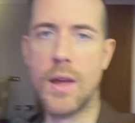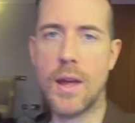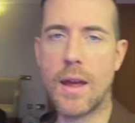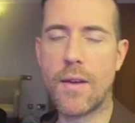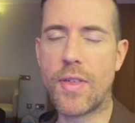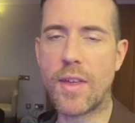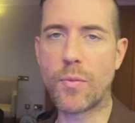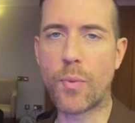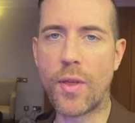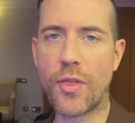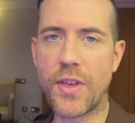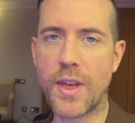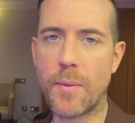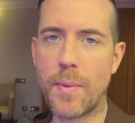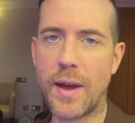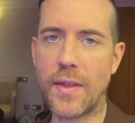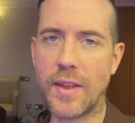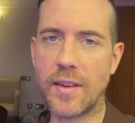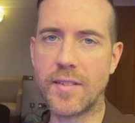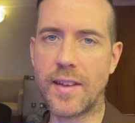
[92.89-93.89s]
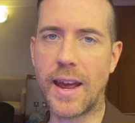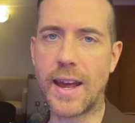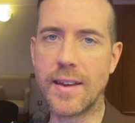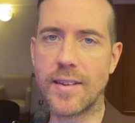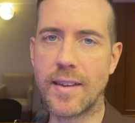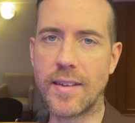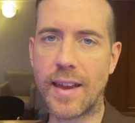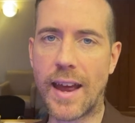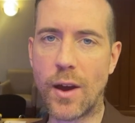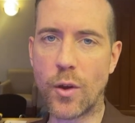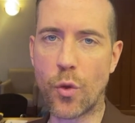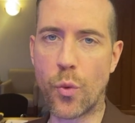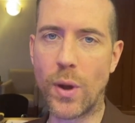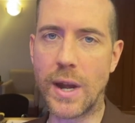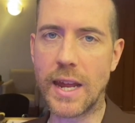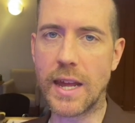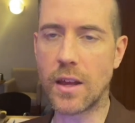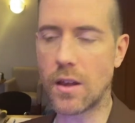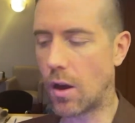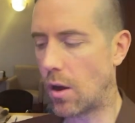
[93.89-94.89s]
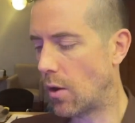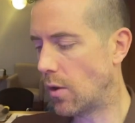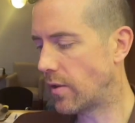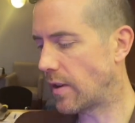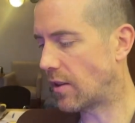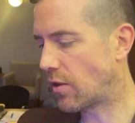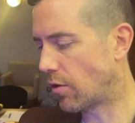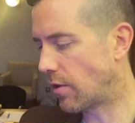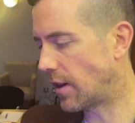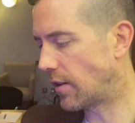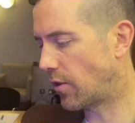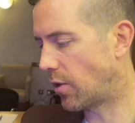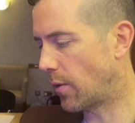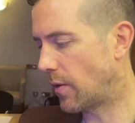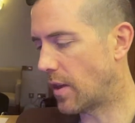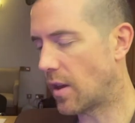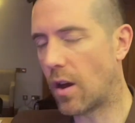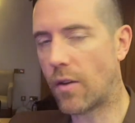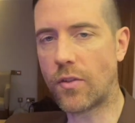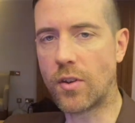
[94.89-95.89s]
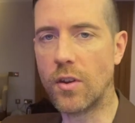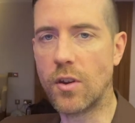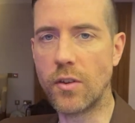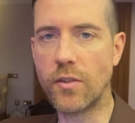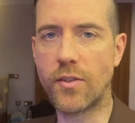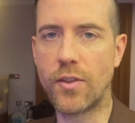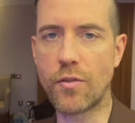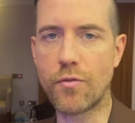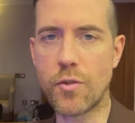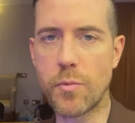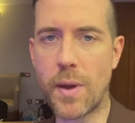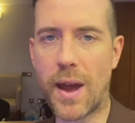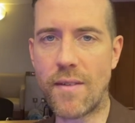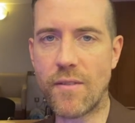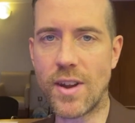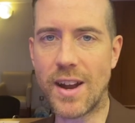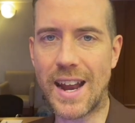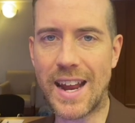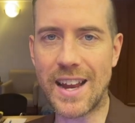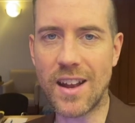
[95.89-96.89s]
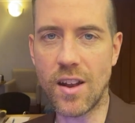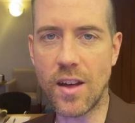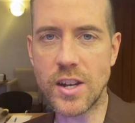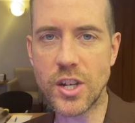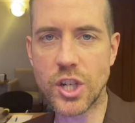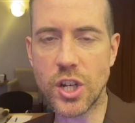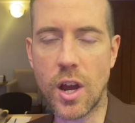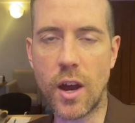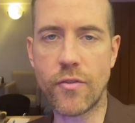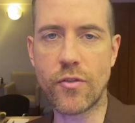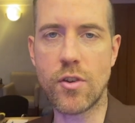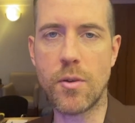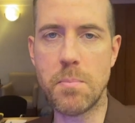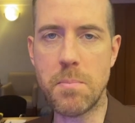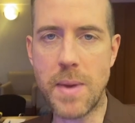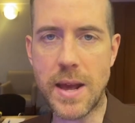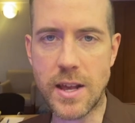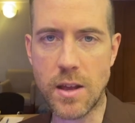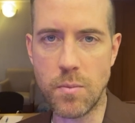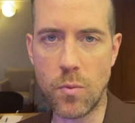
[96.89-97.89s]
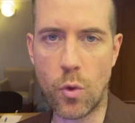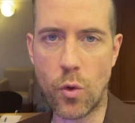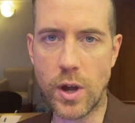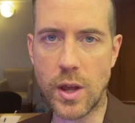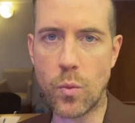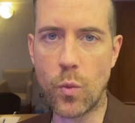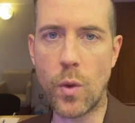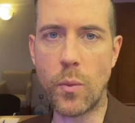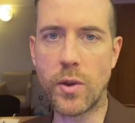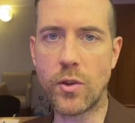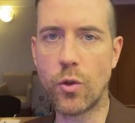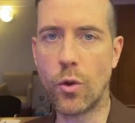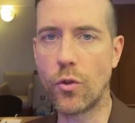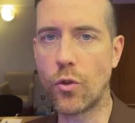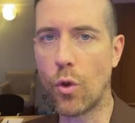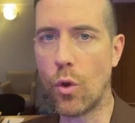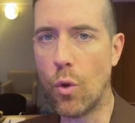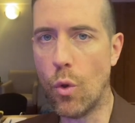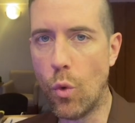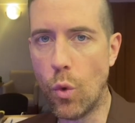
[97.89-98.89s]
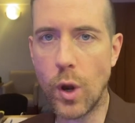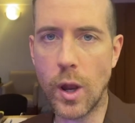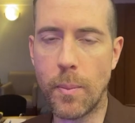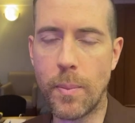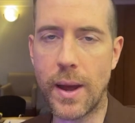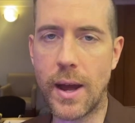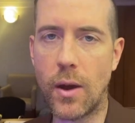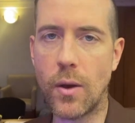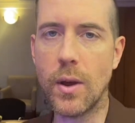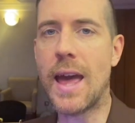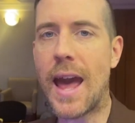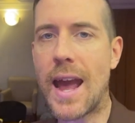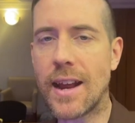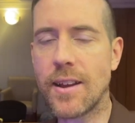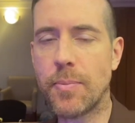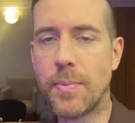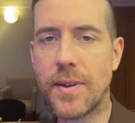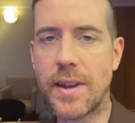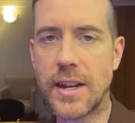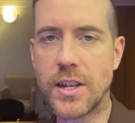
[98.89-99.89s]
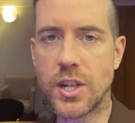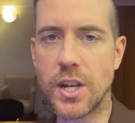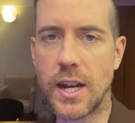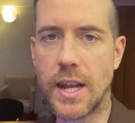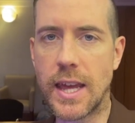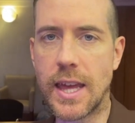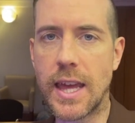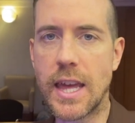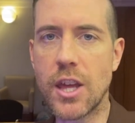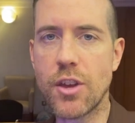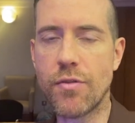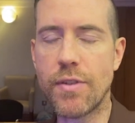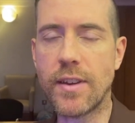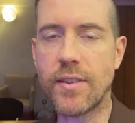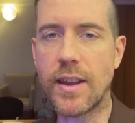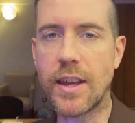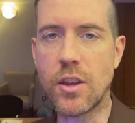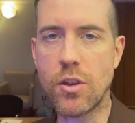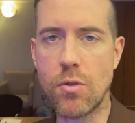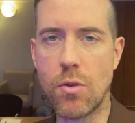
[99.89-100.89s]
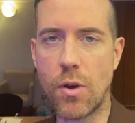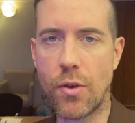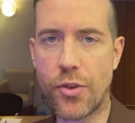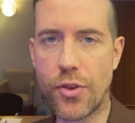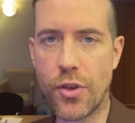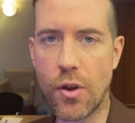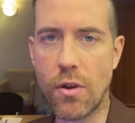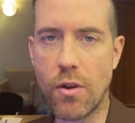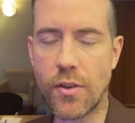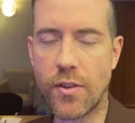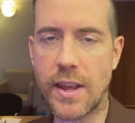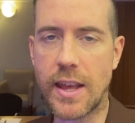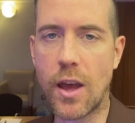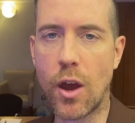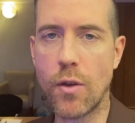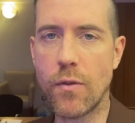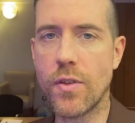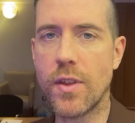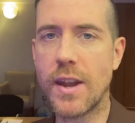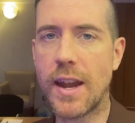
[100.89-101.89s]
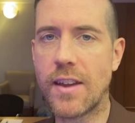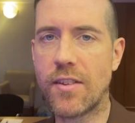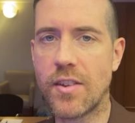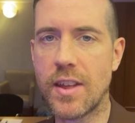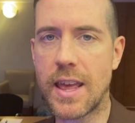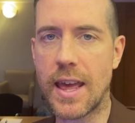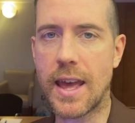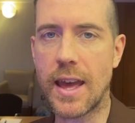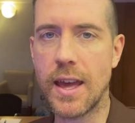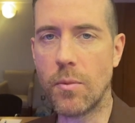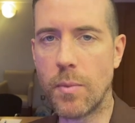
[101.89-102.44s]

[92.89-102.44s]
There's one thing about these days, it's how quickly it goes. It's already 2 PM, so the group are having a late lunch after a mega morning where we talked all about exponentially increasing your authority over the next year.